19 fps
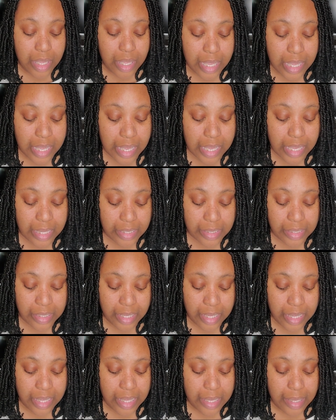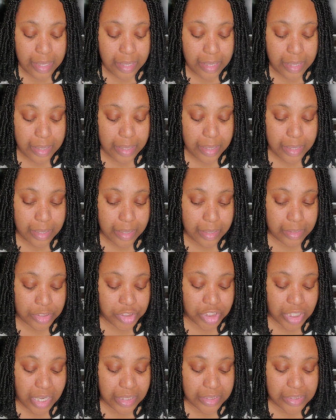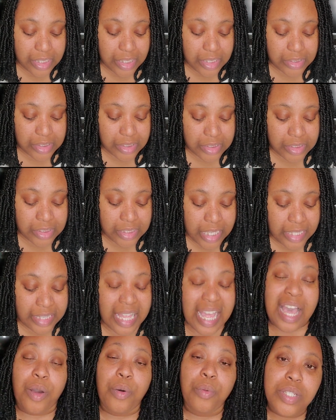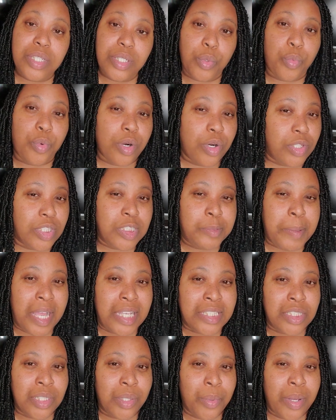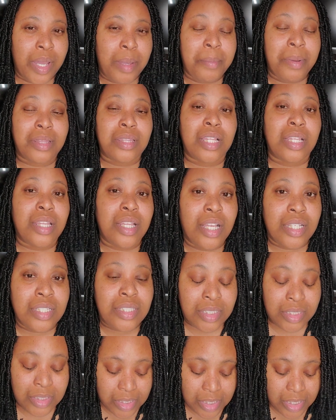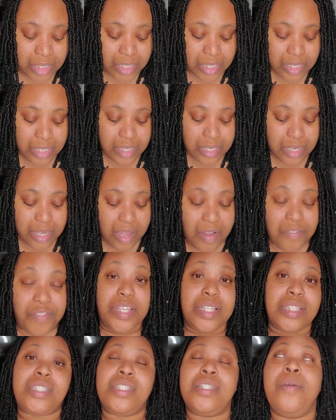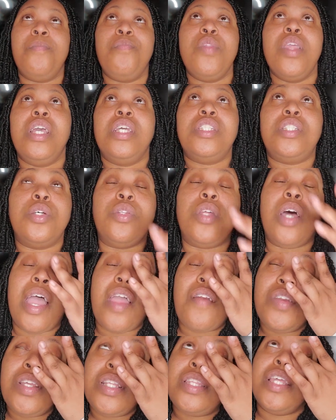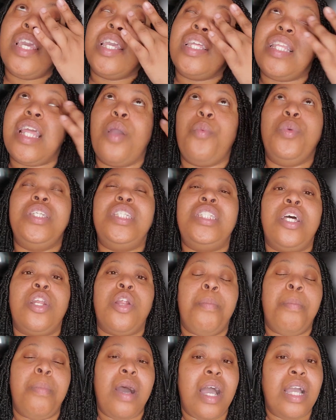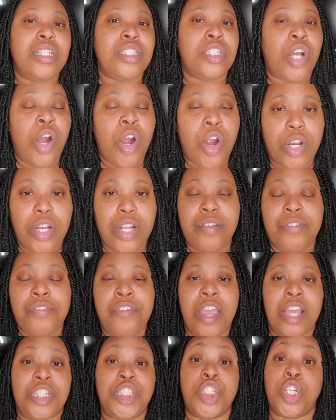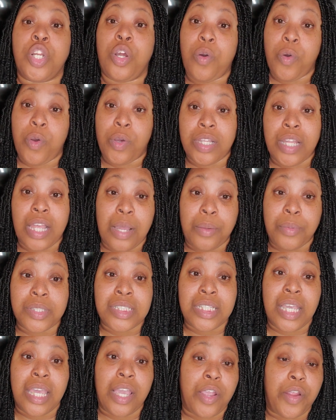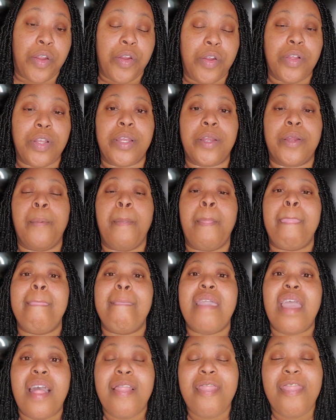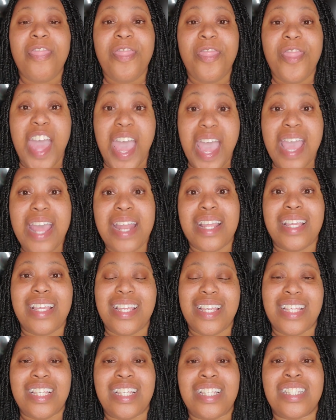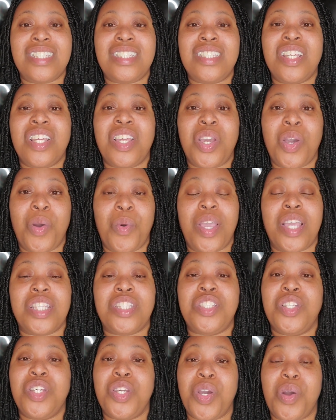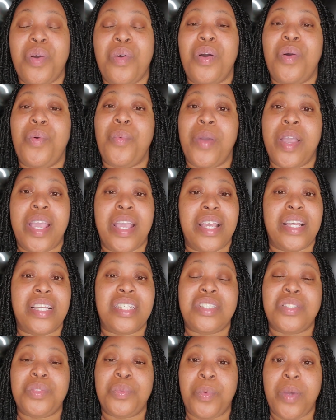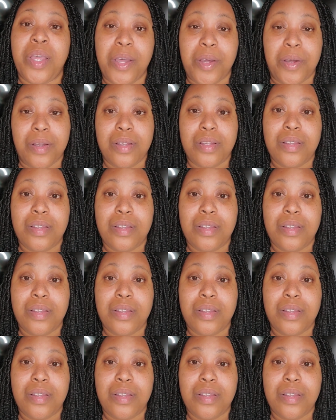And John tells us that not only the world is passing away, but the lust of it. So everything that we set our minds, heart, and affection on, like I was saying earlier, that is going to go away as well.